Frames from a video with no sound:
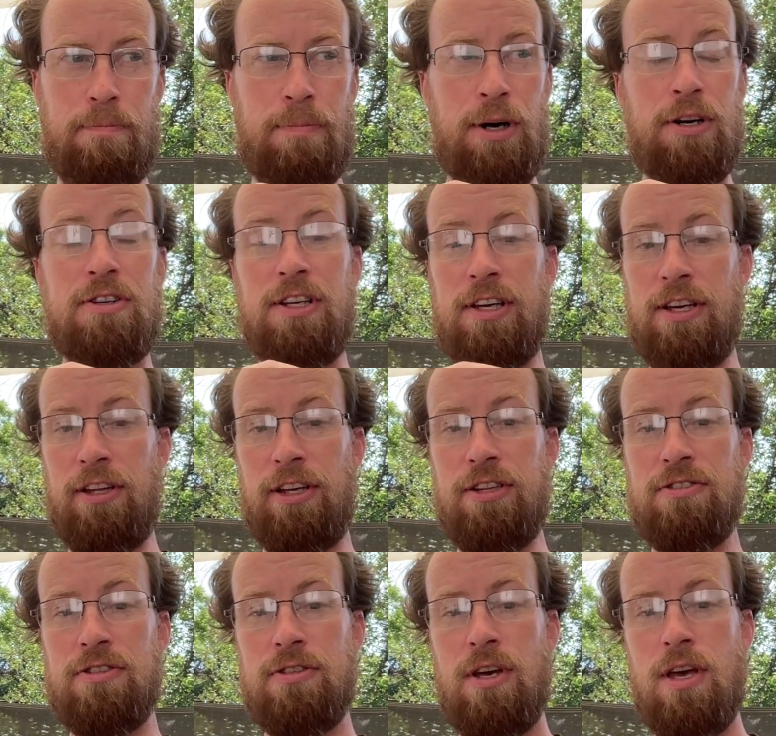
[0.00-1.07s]

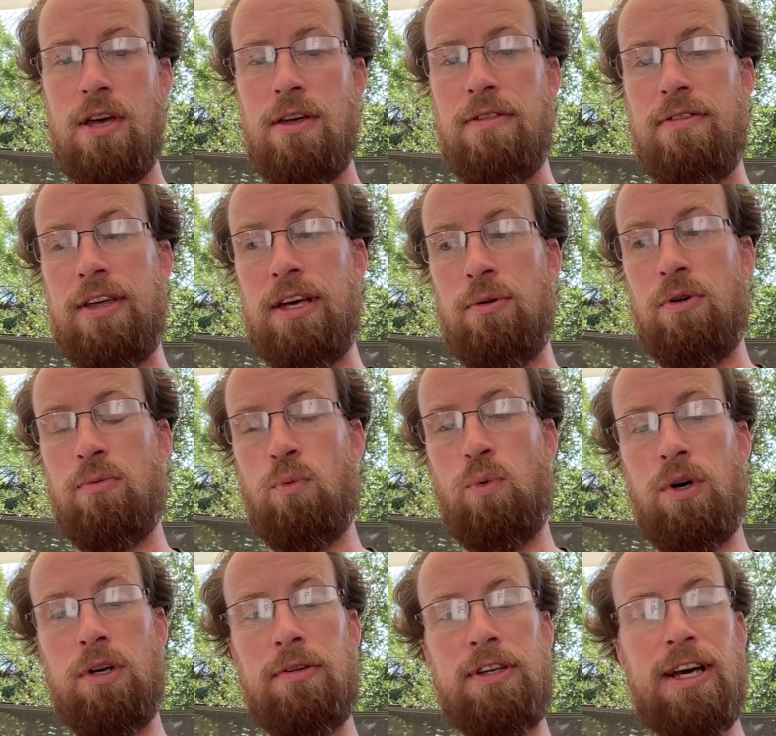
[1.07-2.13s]
particulates that
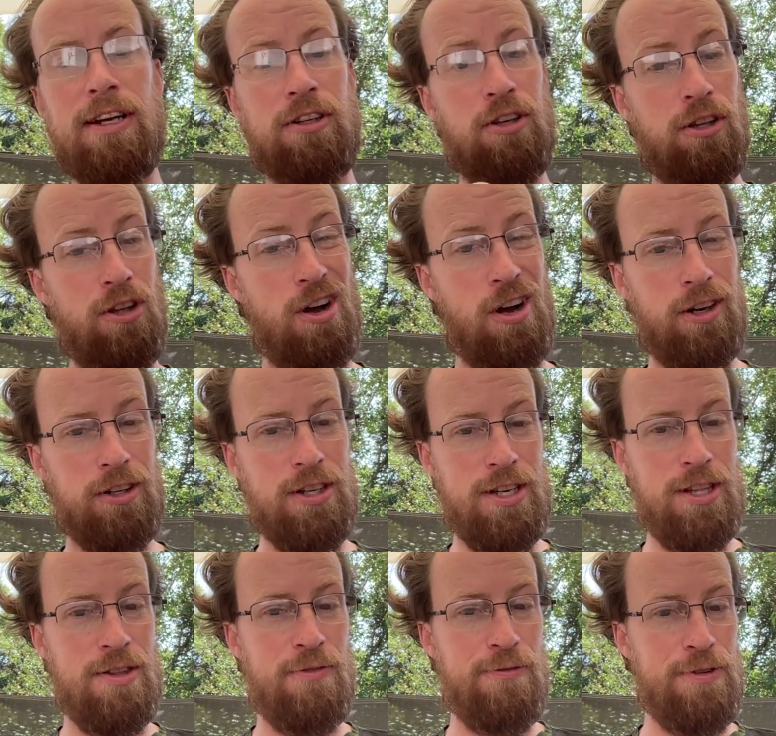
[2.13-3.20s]
would get clogged
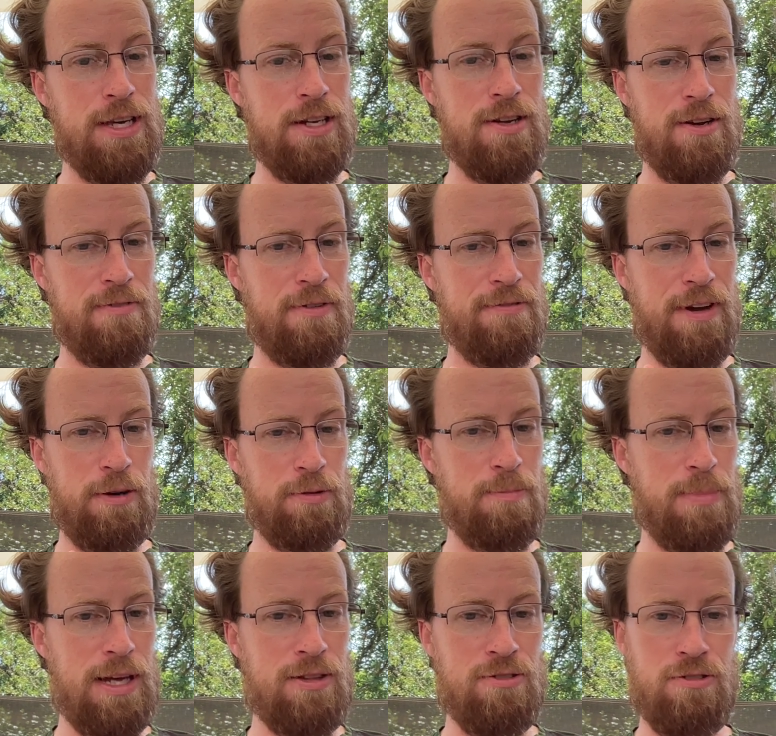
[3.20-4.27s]
in the feed of a
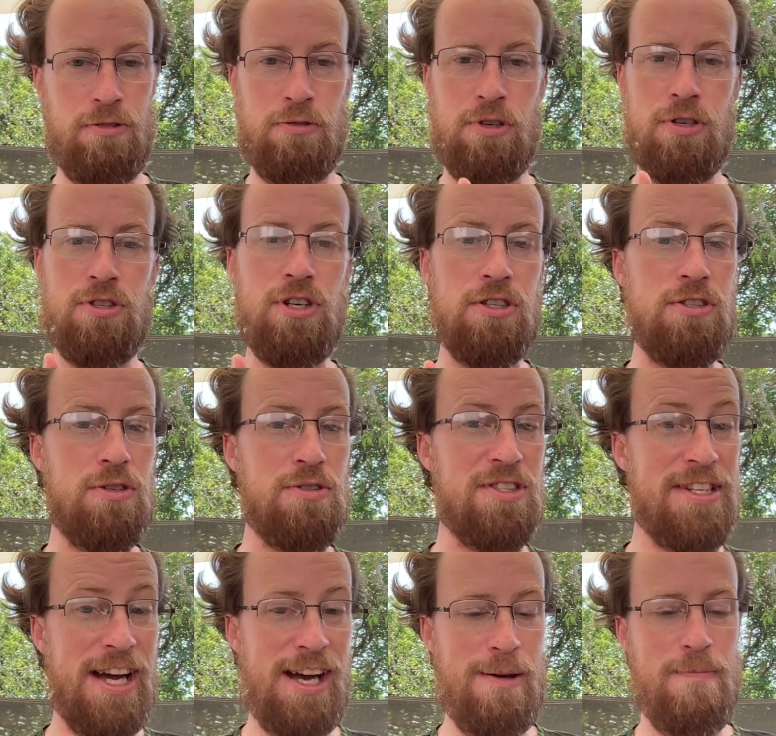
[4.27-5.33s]
fountain pen, so you just use
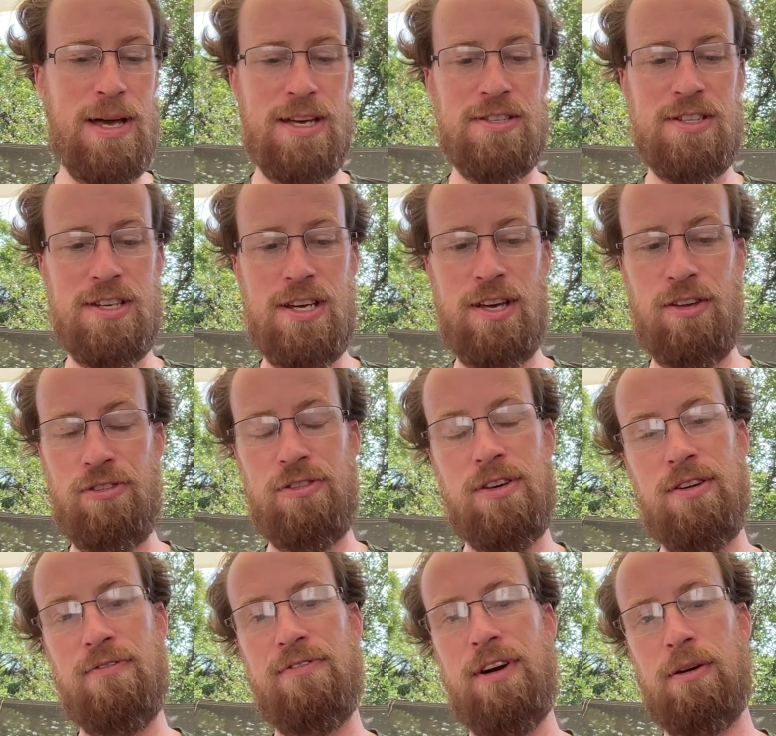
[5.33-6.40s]
dye-based inks
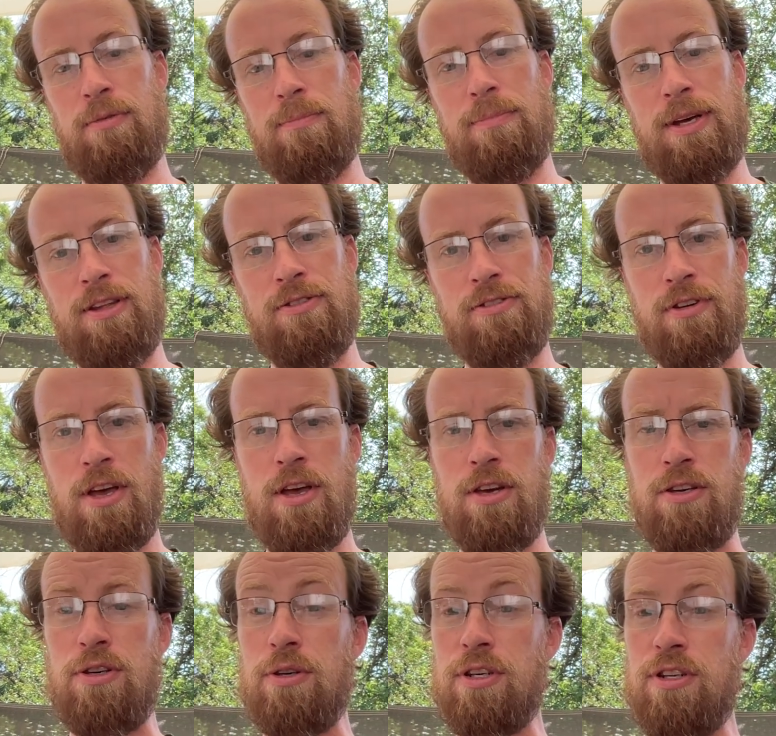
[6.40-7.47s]
in fountain pens.
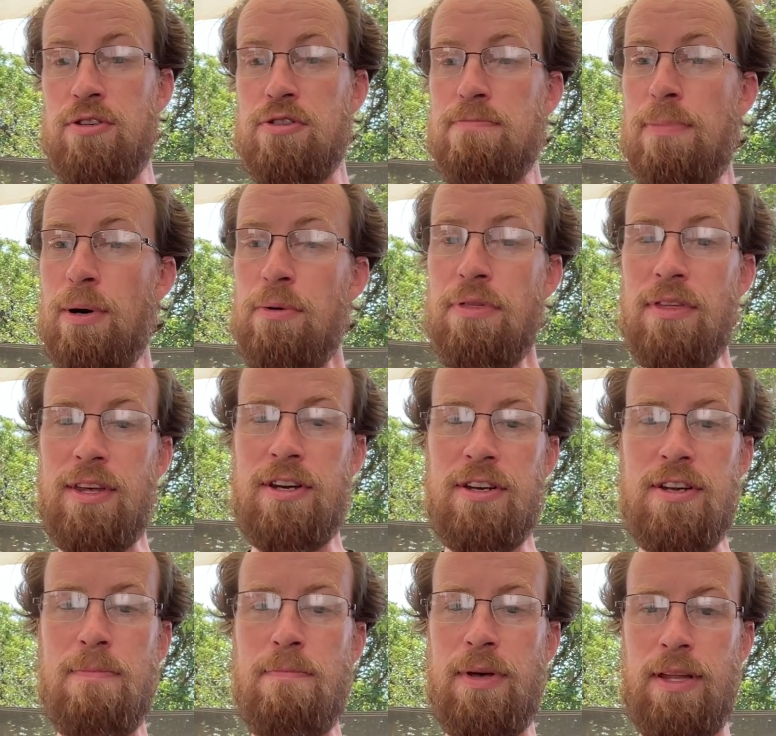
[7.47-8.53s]
You can use both in a
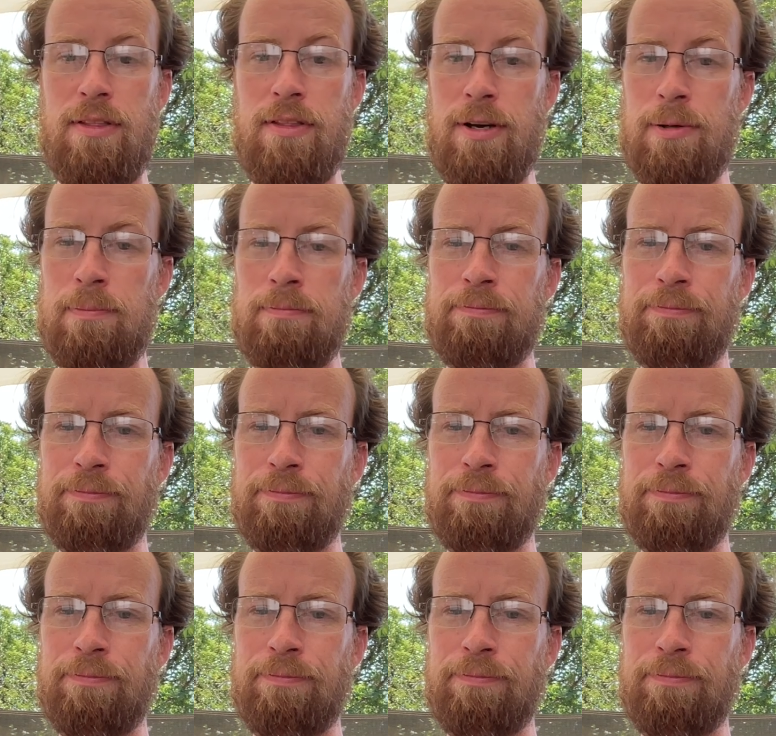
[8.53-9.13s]
dip pen, though.